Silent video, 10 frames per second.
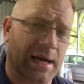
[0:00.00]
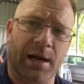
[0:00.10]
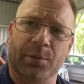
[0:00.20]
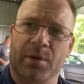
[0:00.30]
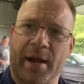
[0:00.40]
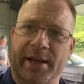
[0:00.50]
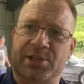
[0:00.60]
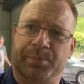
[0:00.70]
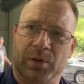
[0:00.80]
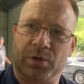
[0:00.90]
We managed
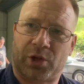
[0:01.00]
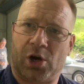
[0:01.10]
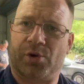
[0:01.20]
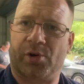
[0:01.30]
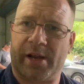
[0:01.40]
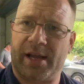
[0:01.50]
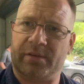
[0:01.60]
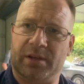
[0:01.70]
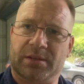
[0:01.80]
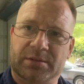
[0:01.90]
to pull the con rod out of it.